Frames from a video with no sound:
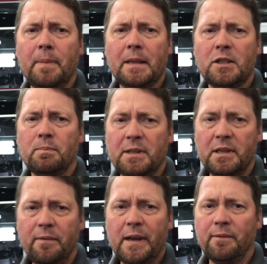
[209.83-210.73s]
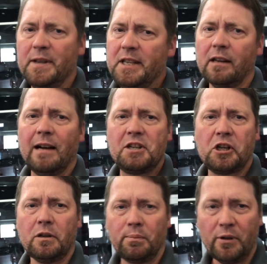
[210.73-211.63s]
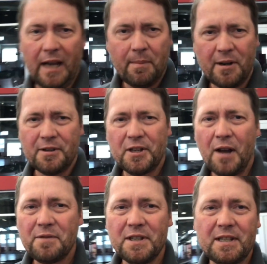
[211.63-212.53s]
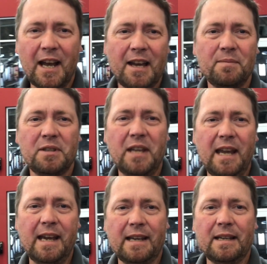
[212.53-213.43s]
specific physiological parameters oftentimes take